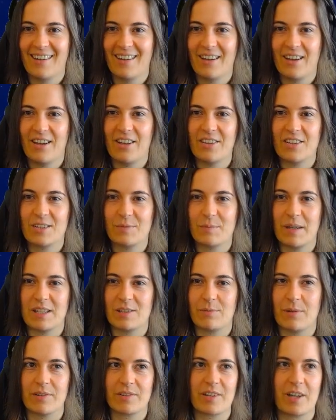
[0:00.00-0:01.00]
Oh, the
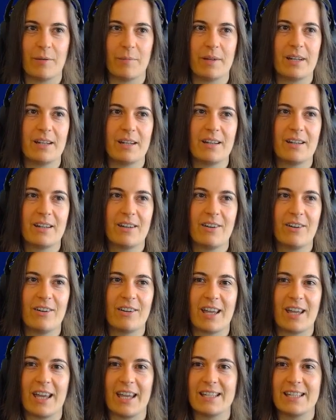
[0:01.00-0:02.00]
space whales coming.
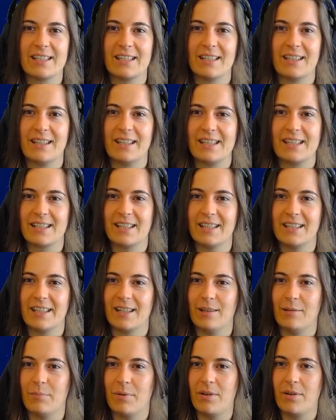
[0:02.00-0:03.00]
Okay, he's a he's a
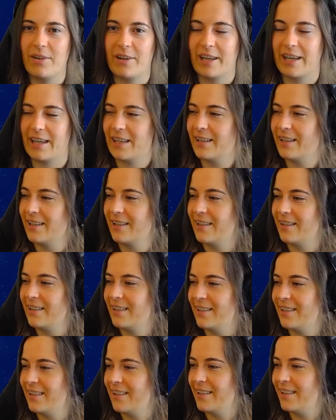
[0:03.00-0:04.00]
little boy.
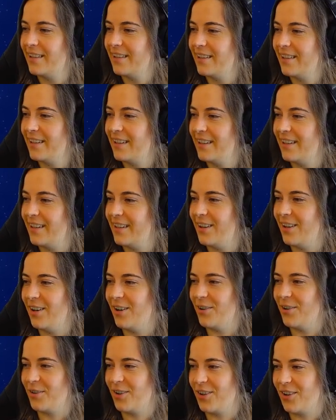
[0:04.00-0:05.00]

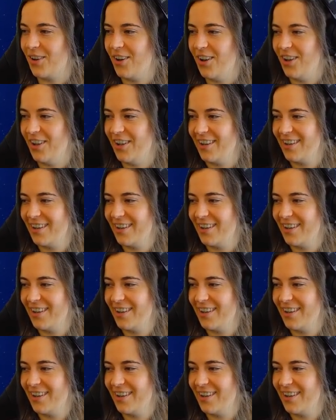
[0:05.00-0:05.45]
Oh god.